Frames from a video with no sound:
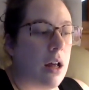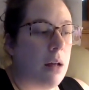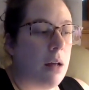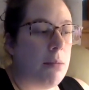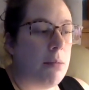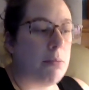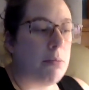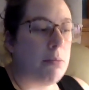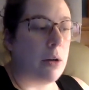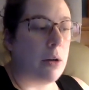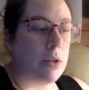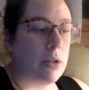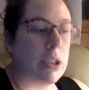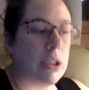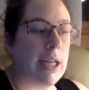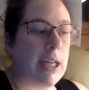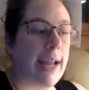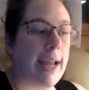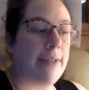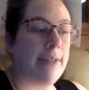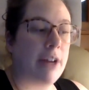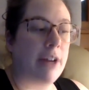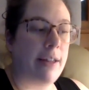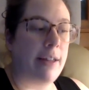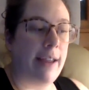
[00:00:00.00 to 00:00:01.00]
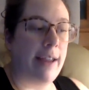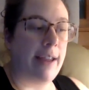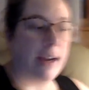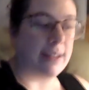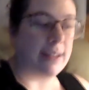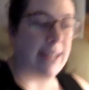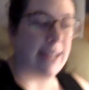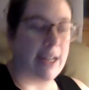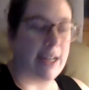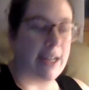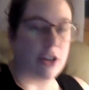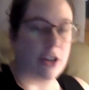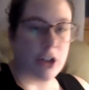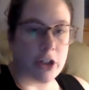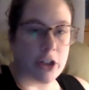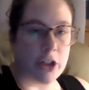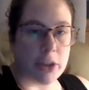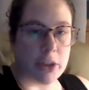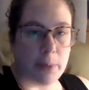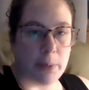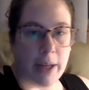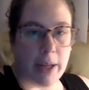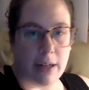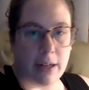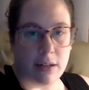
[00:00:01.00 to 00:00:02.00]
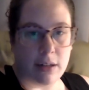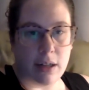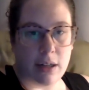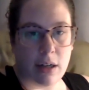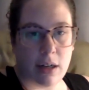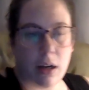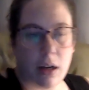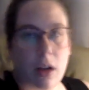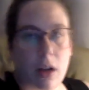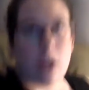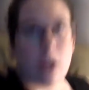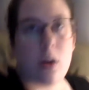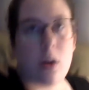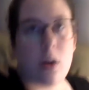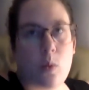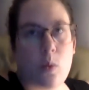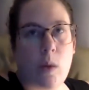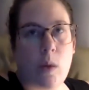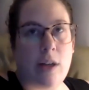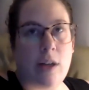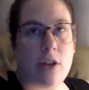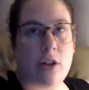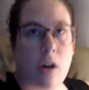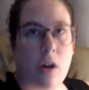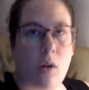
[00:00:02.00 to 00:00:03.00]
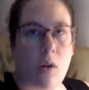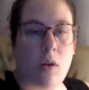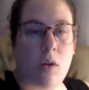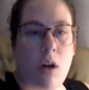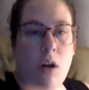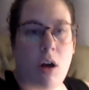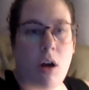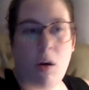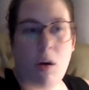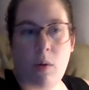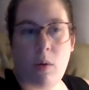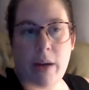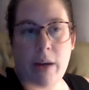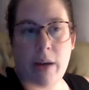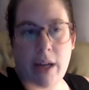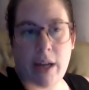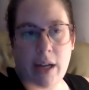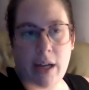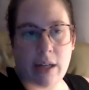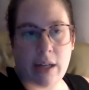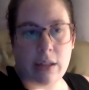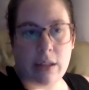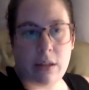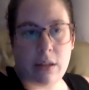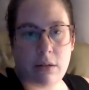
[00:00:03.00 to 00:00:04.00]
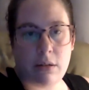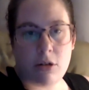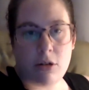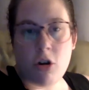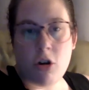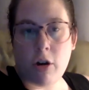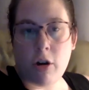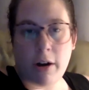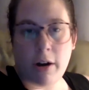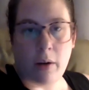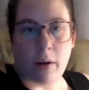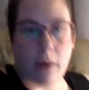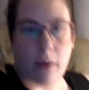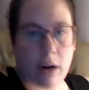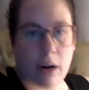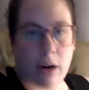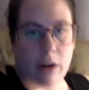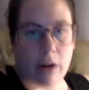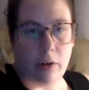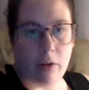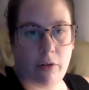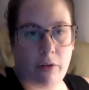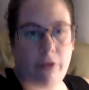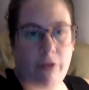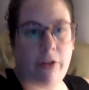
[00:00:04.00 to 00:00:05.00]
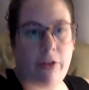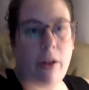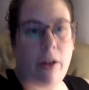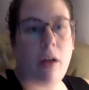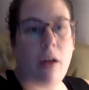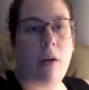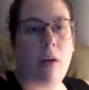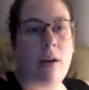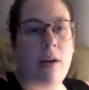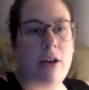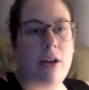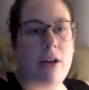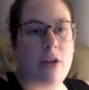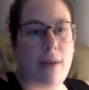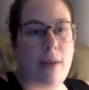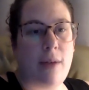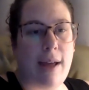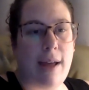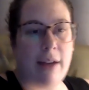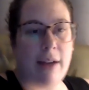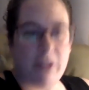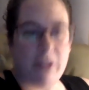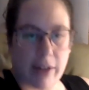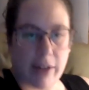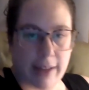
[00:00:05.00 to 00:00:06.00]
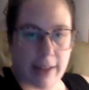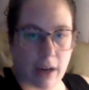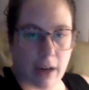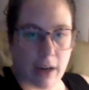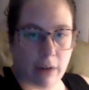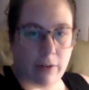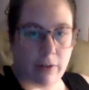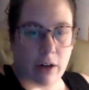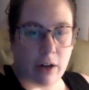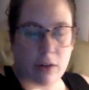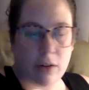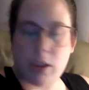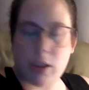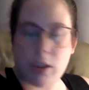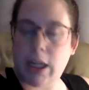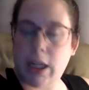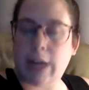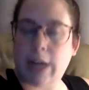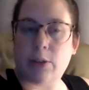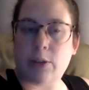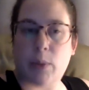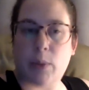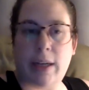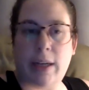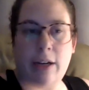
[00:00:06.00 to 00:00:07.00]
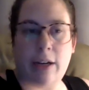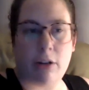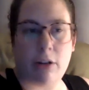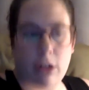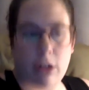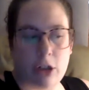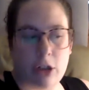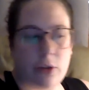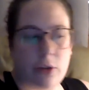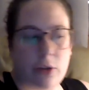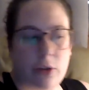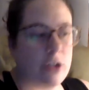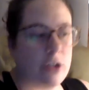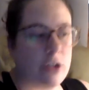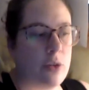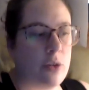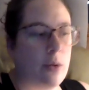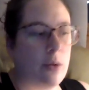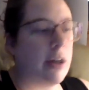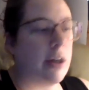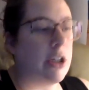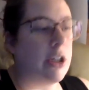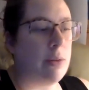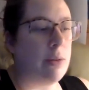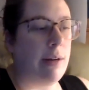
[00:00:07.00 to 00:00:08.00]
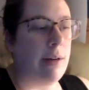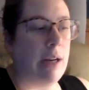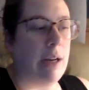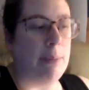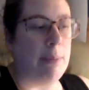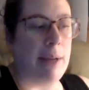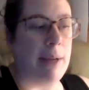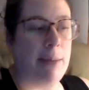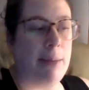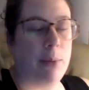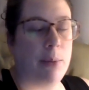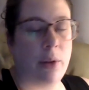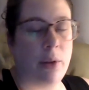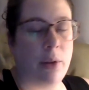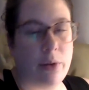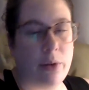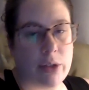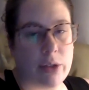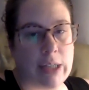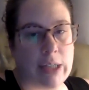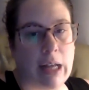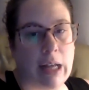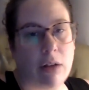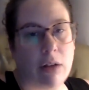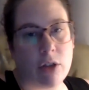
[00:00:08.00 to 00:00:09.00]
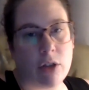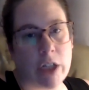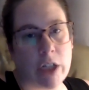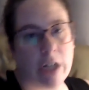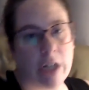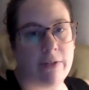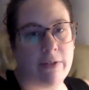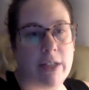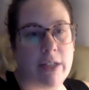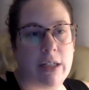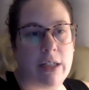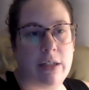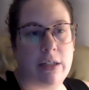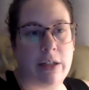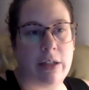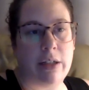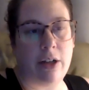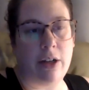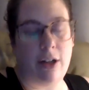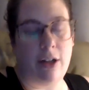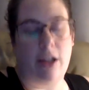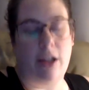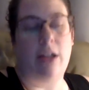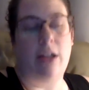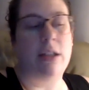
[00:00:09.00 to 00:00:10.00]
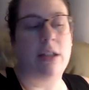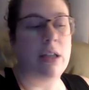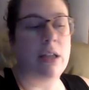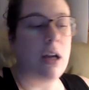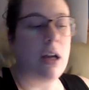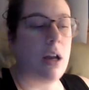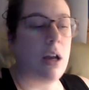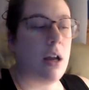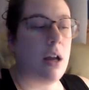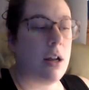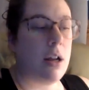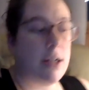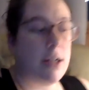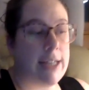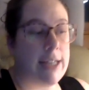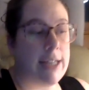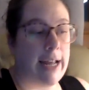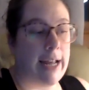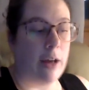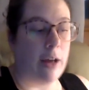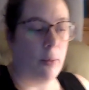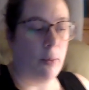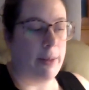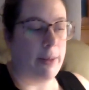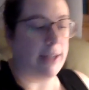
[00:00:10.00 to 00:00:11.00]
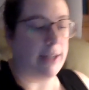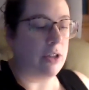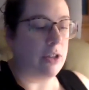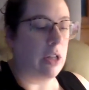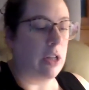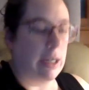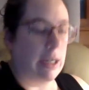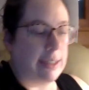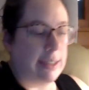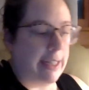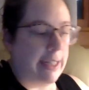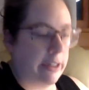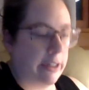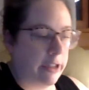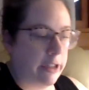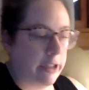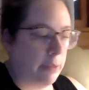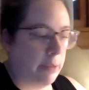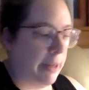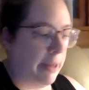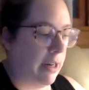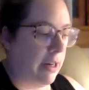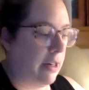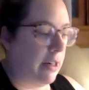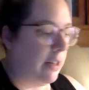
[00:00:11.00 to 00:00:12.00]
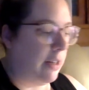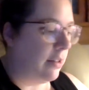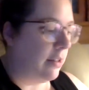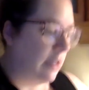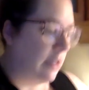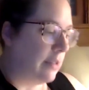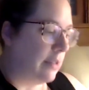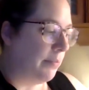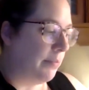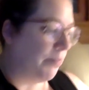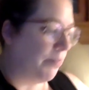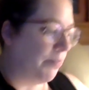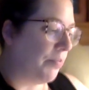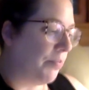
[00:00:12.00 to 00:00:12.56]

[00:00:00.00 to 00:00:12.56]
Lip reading: Mostly everything is interdependent. We don't always grow our own food and do everything for ourselves. We need grocery stores. We need people who sell services and goods to help us. So that's interdependence.